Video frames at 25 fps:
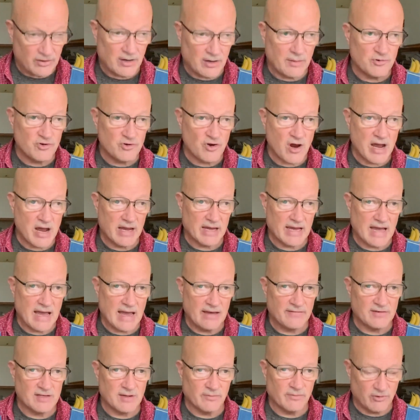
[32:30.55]
I'm trying, I
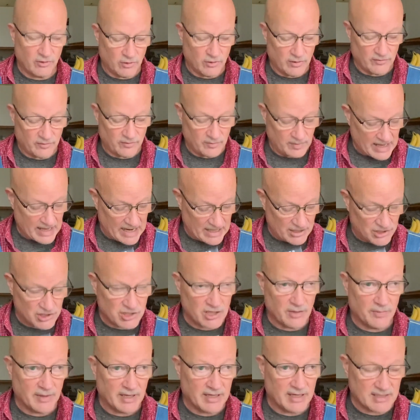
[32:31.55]
have some growing from last
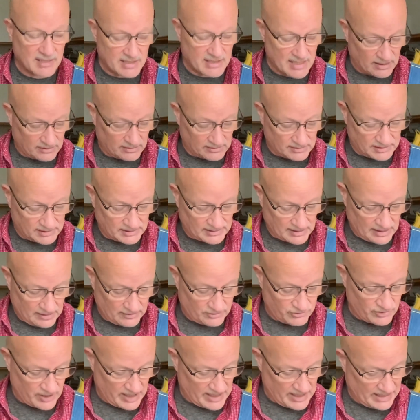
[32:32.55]
year, but it sells. I'll
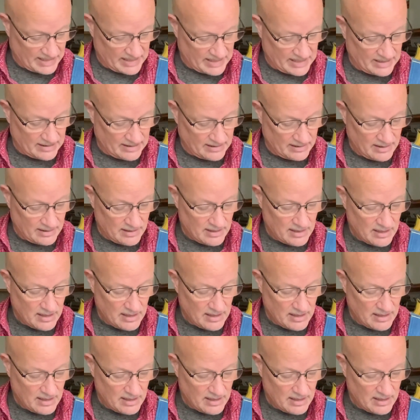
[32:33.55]
try it again.